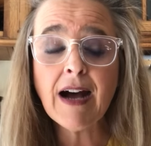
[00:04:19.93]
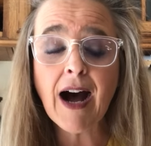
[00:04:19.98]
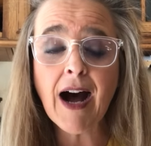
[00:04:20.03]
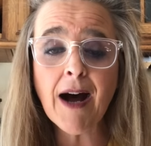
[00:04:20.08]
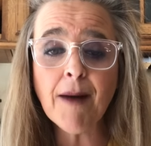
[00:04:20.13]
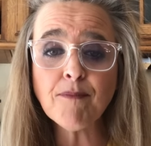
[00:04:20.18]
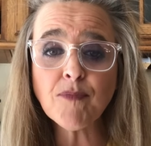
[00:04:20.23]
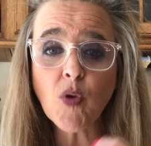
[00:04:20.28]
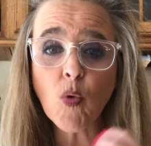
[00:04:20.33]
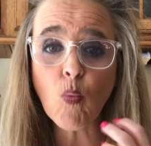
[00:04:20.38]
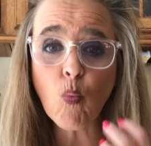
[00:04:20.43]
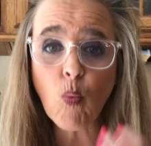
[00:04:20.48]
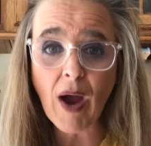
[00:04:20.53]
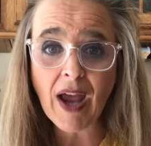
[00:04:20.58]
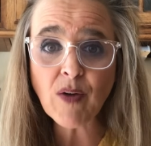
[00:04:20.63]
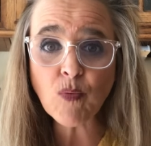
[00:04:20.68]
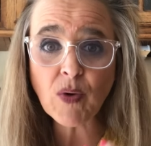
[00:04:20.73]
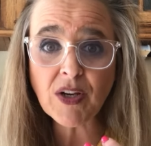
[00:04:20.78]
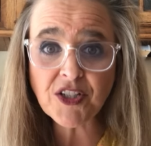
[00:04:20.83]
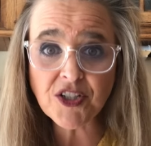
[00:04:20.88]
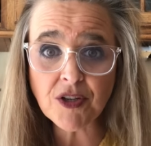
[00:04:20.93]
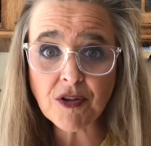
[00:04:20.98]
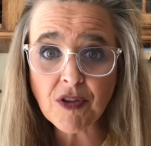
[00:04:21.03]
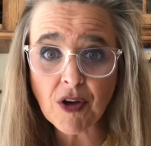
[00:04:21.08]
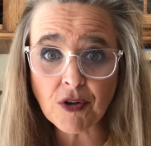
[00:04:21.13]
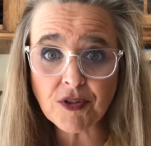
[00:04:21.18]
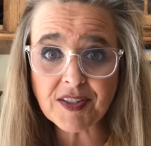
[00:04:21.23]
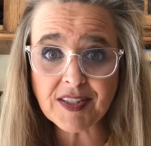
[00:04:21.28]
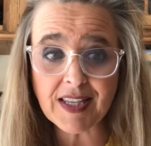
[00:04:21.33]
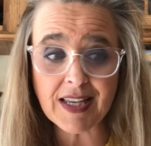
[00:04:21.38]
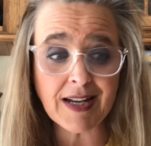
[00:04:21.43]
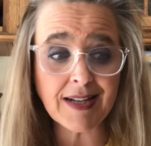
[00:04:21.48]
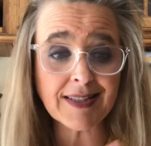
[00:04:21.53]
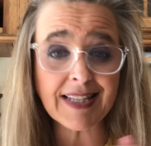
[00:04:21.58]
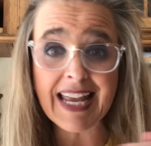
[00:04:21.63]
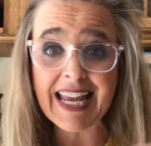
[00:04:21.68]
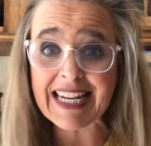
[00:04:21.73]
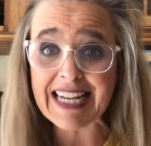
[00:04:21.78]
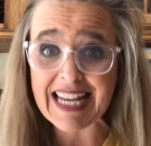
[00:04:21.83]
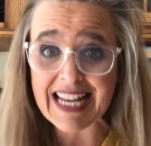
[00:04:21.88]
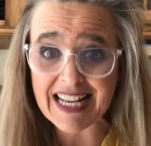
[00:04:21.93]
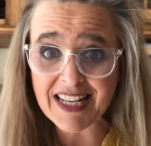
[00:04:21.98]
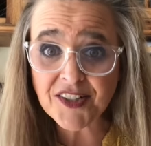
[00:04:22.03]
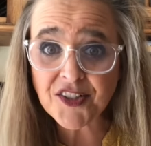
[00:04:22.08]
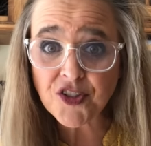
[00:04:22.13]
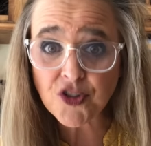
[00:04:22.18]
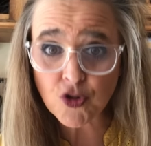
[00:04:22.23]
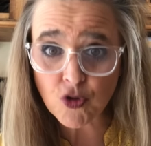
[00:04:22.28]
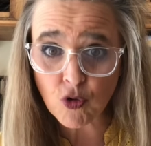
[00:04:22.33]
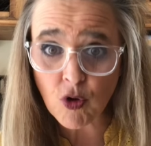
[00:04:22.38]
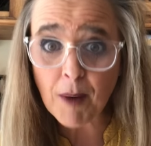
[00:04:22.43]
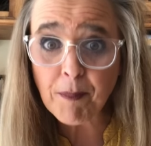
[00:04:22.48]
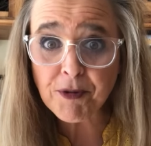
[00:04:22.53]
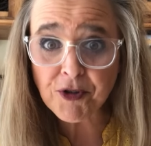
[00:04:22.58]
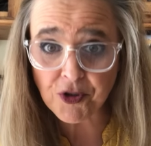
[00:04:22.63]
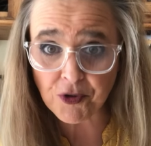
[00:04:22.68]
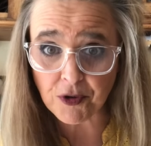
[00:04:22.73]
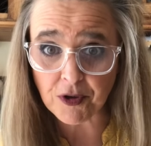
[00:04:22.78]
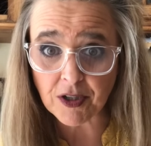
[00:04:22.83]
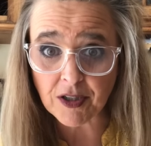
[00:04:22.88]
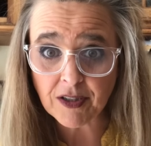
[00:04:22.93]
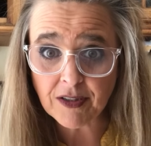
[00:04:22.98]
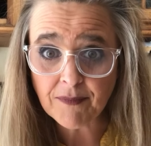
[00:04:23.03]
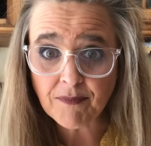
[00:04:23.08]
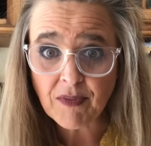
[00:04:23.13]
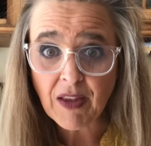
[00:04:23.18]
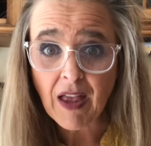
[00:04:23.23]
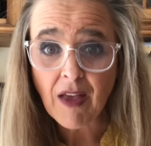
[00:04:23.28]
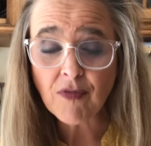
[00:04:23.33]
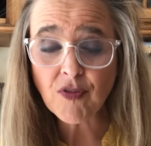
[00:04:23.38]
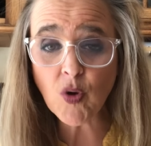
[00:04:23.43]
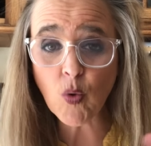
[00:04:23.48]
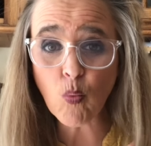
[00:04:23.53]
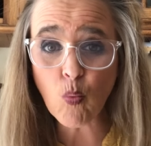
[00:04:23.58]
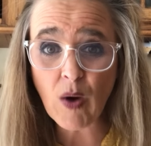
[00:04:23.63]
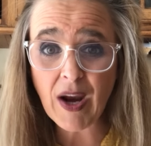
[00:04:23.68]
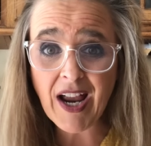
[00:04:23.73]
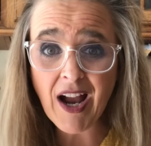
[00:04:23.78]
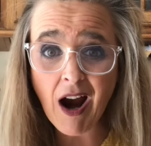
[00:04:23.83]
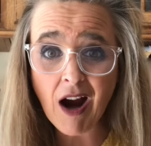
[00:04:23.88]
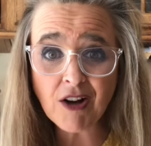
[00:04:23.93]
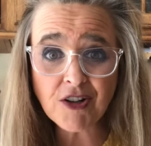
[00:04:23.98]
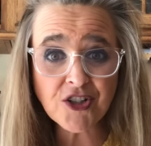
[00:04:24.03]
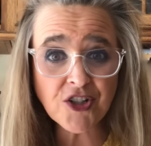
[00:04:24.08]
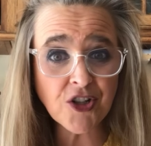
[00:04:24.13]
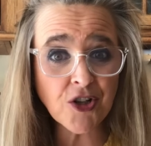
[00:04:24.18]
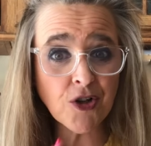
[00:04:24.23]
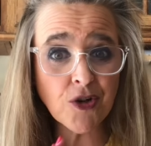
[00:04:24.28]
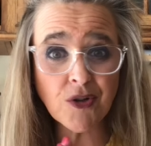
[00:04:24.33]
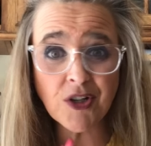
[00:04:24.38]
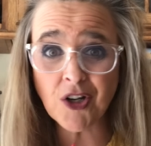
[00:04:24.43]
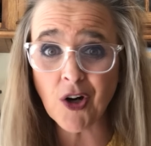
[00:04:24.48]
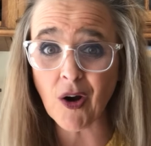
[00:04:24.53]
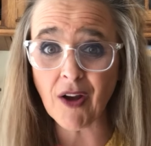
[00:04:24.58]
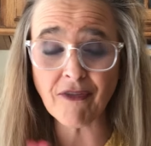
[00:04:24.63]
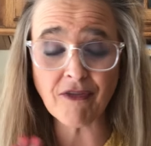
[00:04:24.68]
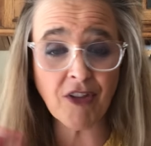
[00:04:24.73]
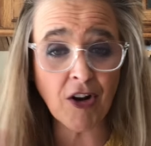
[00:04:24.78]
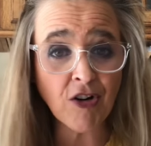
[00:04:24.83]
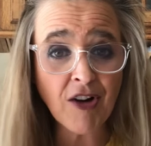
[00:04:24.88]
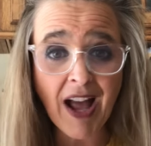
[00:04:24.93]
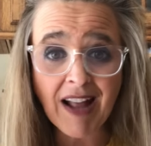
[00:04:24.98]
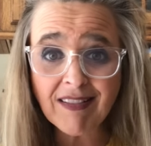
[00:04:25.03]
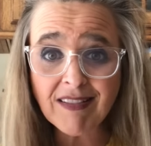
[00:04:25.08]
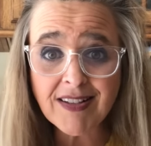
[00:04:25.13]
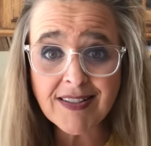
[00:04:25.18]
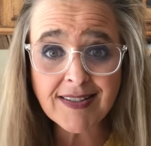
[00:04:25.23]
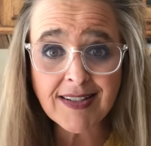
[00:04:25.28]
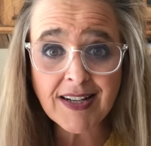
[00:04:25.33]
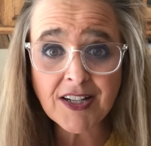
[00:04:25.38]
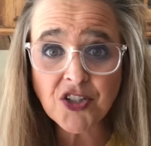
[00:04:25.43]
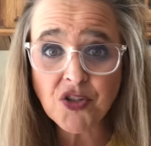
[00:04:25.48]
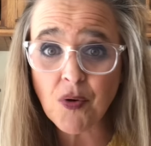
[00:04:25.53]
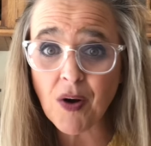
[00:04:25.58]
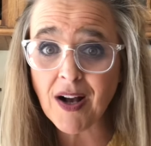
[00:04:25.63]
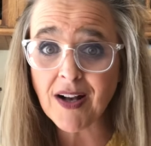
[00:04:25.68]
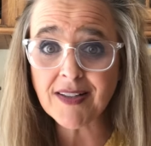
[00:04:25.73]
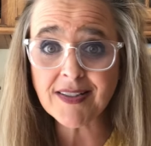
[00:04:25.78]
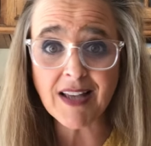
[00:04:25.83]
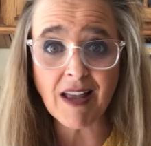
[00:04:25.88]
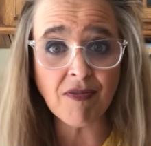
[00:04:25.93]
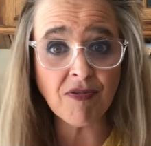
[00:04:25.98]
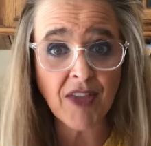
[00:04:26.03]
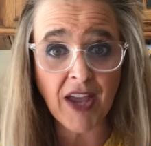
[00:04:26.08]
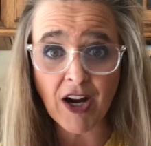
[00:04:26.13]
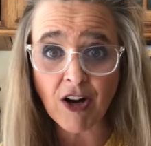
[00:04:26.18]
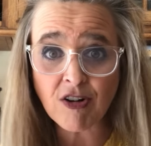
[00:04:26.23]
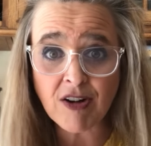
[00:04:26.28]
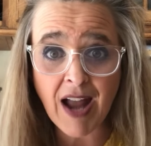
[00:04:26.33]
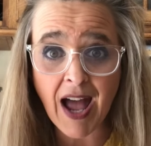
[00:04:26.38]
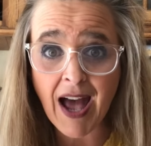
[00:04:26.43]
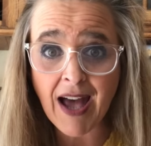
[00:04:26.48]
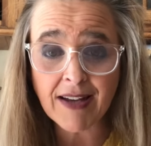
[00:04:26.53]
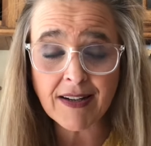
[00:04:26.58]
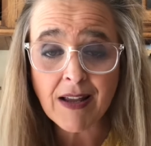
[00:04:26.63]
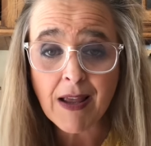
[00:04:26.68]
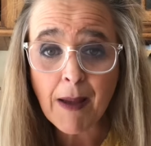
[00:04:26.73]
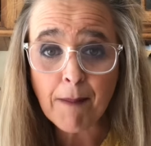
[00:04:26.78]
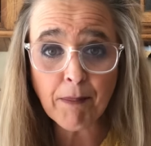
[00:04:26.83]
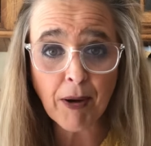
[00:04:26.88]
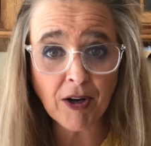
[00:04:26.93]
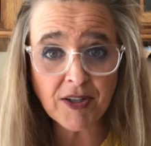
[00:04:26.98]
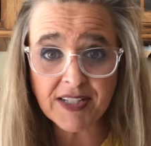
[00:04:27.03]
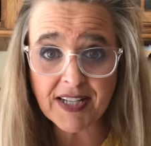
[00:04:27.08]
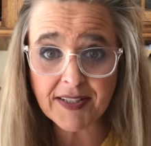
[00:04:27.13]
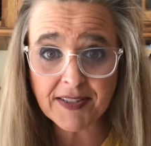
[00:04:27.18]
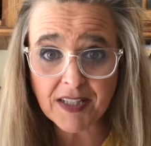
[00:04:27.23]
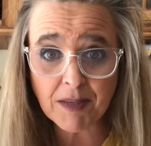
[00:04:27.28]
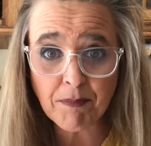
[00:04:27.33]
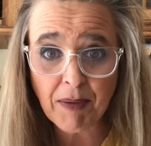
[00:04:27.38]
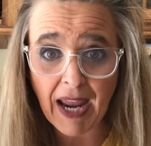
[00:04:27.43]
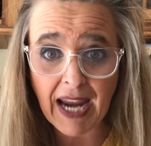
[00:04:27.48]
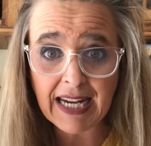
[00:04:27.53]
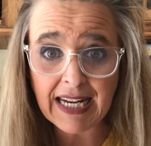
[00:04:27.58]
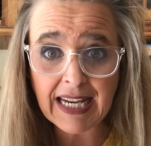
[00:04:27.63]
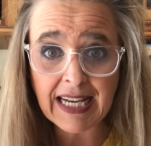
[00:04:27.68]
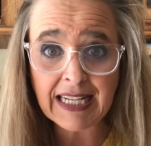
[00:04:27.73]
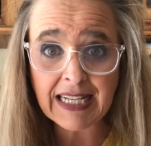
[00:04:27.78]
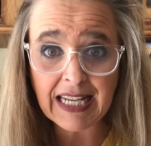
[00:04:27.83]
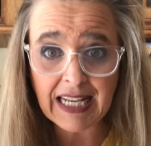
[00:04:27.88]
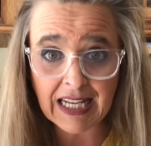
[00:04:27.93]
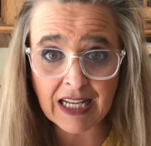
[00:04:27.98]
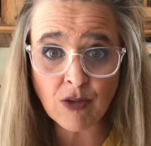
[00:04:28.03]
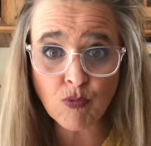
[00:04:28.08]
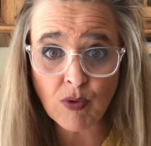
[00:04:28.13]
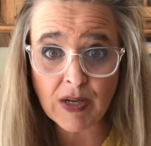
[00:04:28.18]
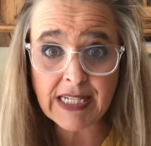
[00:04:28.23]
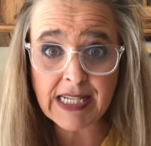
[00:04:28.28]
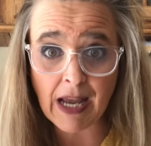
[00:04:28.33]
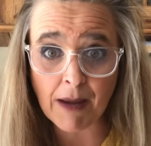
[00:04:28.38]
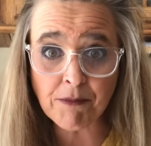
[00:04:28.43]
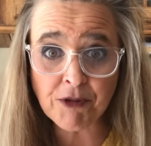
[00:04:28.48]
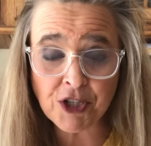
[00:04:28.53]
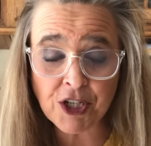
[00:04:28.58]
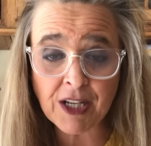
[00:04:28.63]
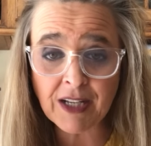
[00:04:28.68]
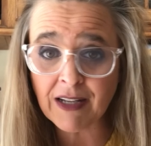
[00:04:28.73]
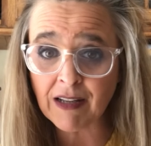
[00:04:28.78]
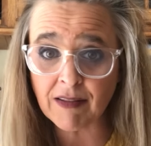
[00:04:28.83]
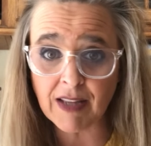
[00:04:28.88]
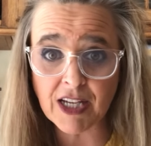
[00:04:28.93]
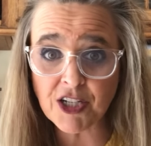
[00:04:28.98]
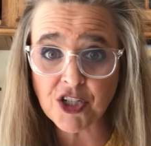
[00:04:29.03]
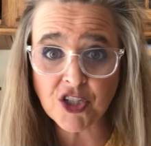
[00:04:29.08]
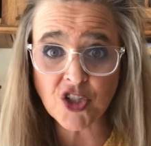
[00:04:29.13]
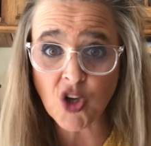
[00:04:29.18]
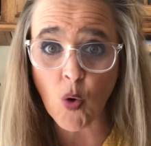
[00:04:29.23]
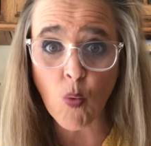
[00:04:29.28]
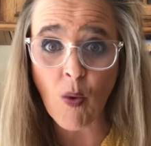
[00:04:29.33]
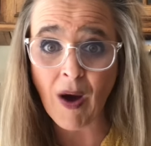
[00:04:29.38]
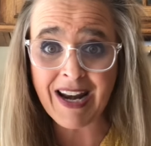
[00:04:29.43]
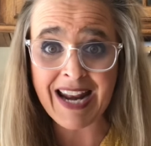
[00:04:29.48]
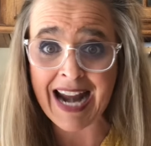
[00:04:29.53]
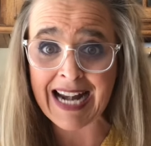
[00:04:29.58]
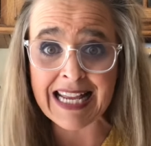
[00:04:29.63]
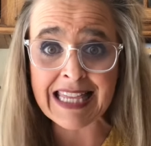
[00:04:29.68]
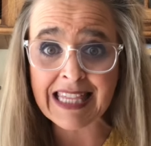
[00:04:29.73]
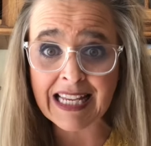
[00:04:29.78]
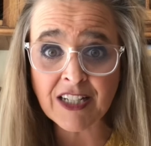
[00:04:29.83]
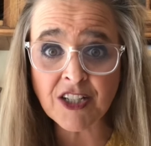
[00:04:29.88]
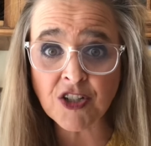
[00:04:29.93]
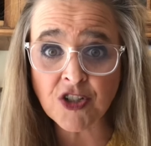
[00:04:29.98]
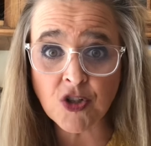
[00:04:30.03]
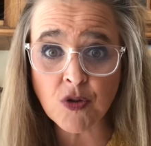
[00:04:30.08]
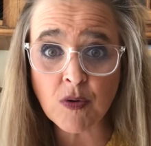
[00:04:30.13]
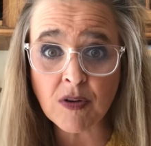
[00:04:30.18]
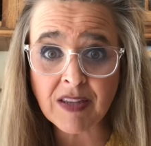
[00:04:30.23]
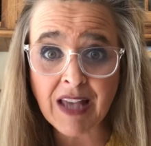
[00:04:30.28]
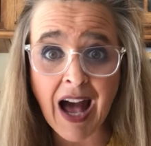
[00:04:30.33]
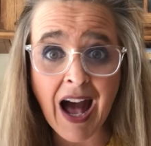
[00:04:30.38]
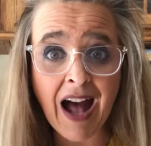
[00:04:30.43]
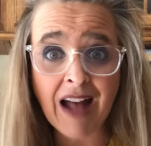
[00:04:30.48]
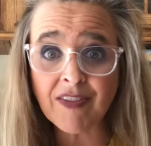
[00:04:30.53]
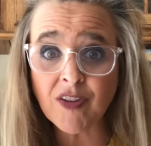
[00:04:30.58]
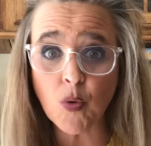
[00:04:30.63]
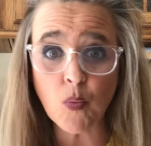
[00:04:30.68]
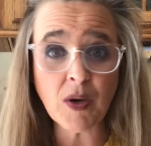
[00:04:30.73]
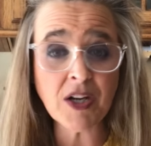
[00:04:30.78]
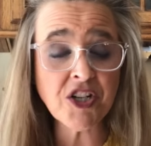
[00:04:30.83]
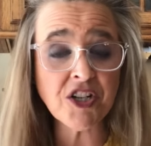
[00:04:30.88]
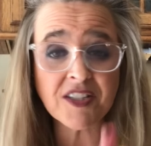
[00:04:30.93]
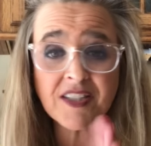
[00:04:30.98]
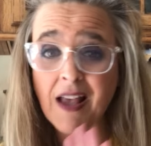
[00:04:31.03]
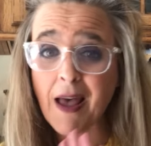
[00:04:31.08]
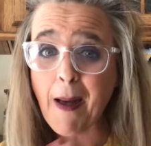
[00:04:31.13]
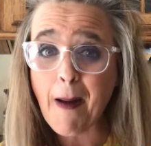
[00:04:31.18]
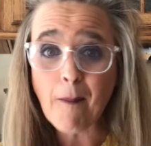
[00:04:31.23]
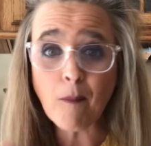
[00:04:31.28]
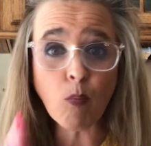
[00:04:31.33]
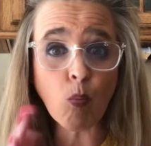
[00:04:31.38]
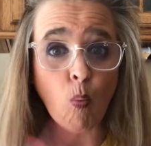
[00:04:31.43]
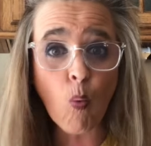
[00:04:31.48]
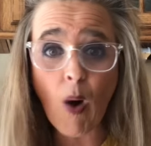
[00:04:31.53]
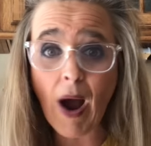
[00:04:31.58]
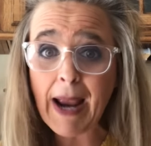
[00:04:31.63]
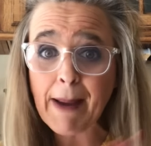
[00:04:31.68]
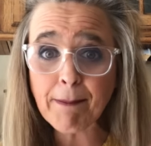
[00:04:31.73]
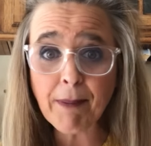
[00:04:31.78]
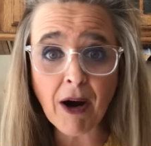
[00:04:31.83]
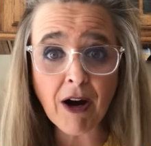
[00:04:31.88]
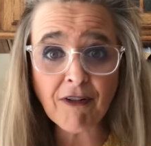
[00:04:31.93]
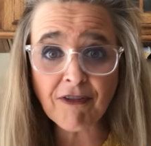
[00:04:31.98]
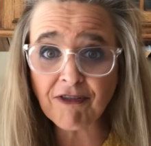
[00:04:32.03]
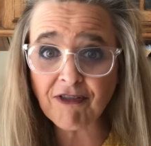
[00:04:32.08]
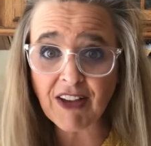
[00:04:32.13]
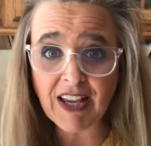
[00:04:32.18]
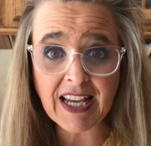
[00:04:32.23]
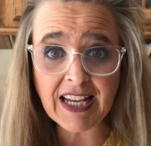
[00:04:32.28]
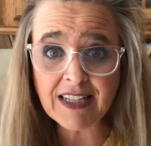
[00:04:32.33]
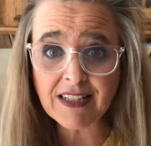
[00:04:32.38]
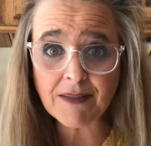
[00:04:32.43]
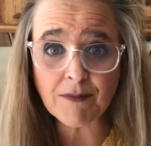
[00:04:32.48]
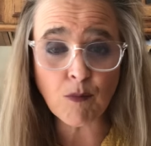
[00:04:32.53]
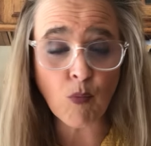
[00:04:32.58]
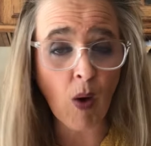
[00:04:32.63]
Um, when we do those things, it is scriptural that we are to, you know, if they're not listening to us and they're not participating in redemption and they just don't want anything to do with God, that we just wipe our feet,